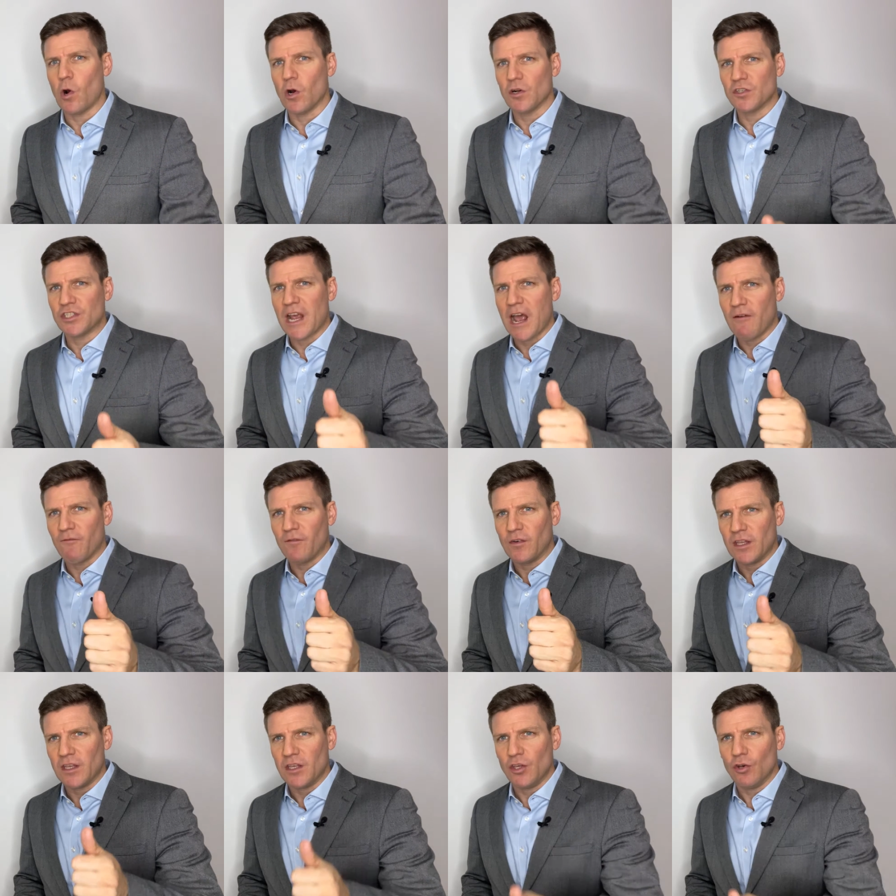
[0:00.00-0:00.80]
Watch out
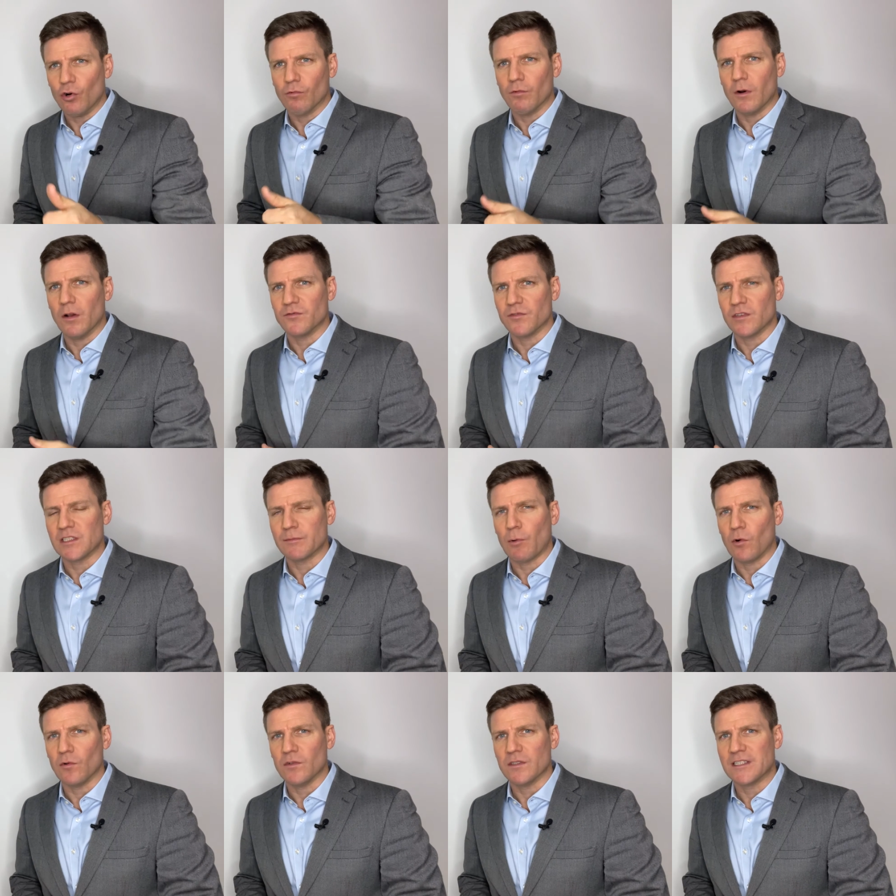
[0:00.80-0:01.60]
for the Euro's
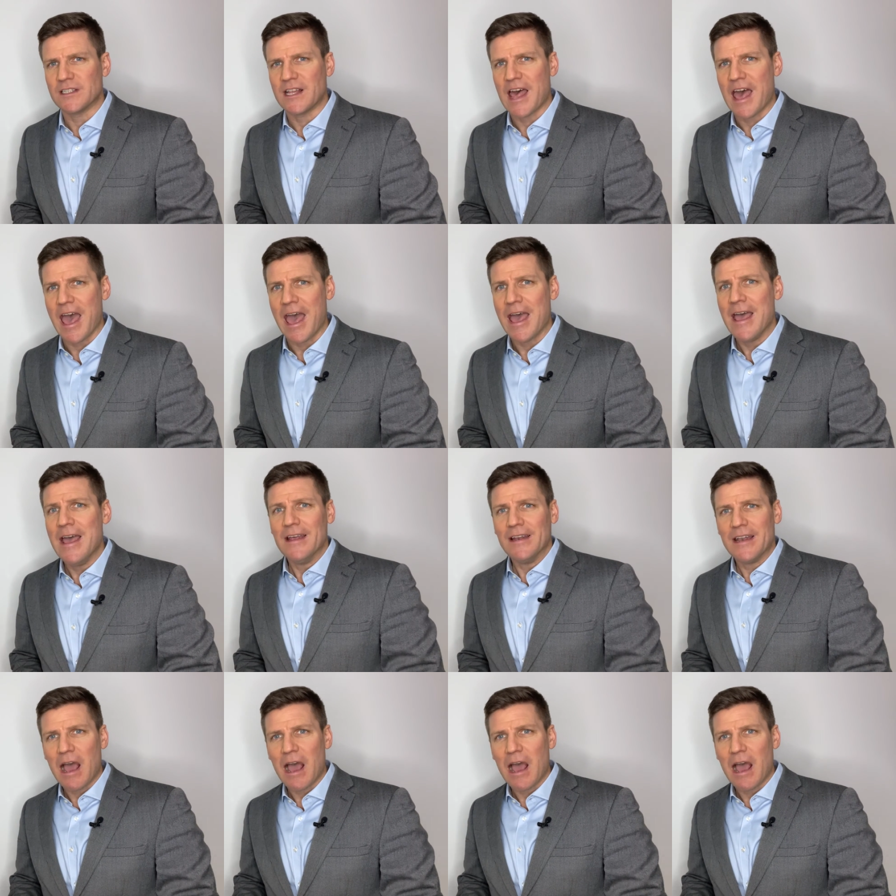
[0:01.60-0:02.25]
response there.